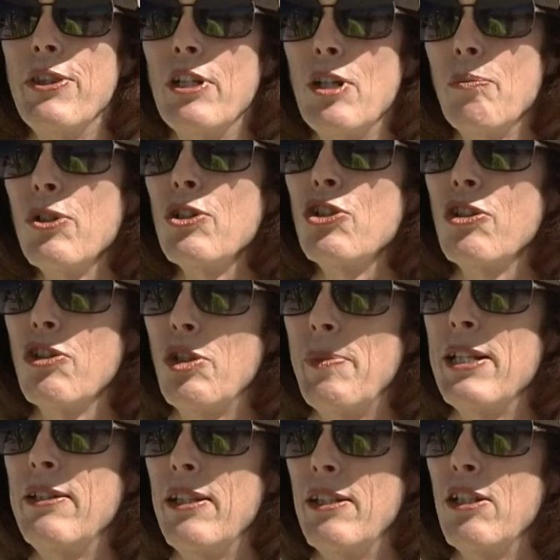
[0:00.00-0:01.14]
the commercial
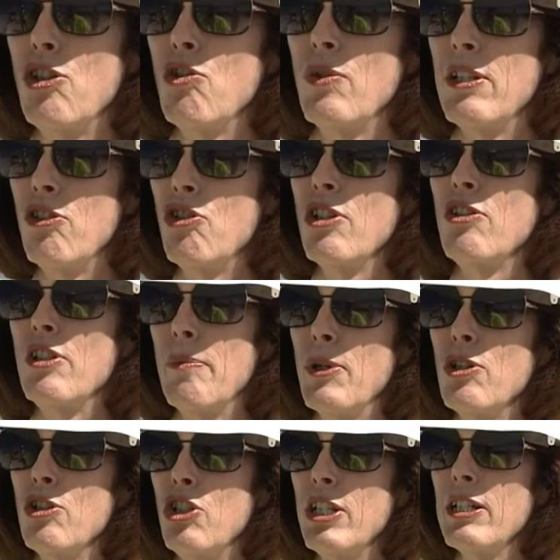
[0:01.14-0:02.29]
space industry is just
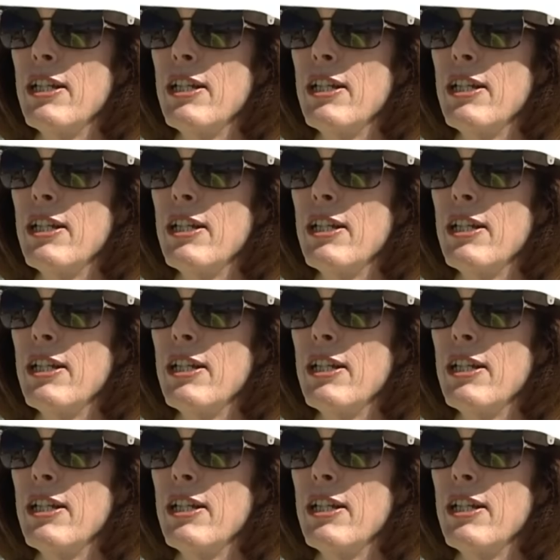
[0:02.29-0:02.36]
emerging